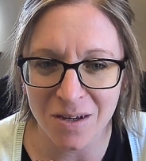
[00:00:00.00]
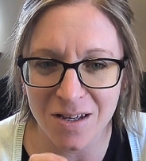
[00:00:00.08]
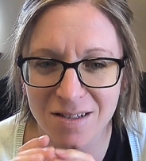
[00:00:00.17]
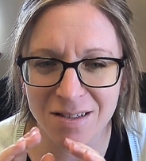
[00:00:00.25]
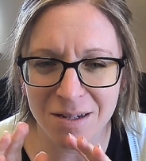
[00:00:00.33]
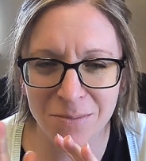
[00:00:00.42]

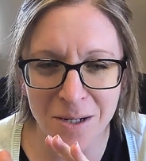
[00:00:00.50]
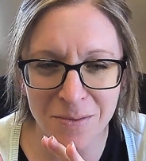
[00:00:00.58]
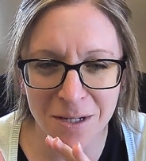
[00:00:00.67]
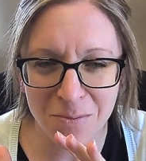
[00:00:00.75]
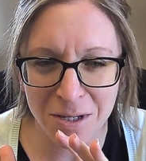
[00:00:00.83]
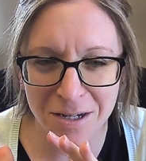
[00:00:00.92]
sometimes
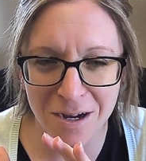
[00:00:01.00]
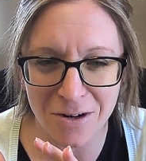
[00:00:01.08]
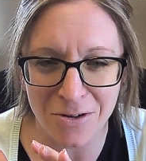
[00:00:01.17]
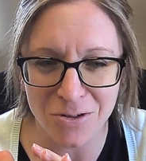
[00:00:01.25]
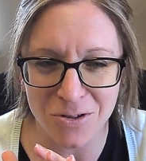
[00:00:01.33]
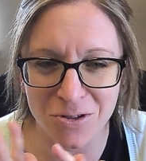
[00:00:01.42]
can be
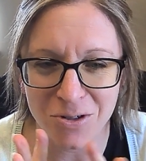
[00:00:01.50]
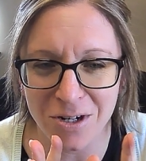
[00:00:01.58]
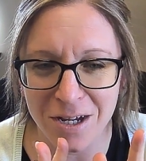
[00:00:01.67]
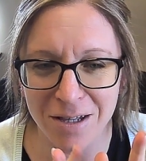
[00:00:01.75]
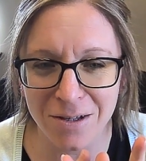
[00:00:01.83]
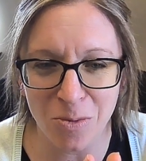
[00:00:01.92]
understood
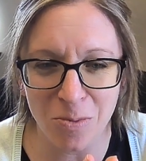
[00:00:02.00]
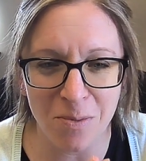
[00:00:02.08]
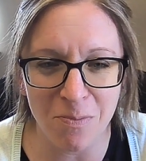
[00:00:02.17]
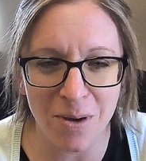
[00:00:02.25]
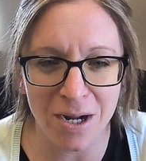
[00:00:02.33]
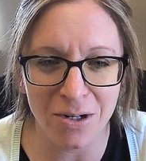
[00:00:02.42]
a little
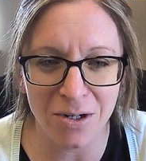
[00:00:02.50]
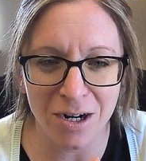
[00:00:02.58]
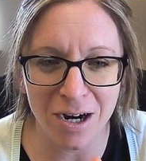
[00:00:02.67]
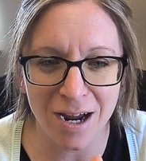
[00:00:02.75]
bit better.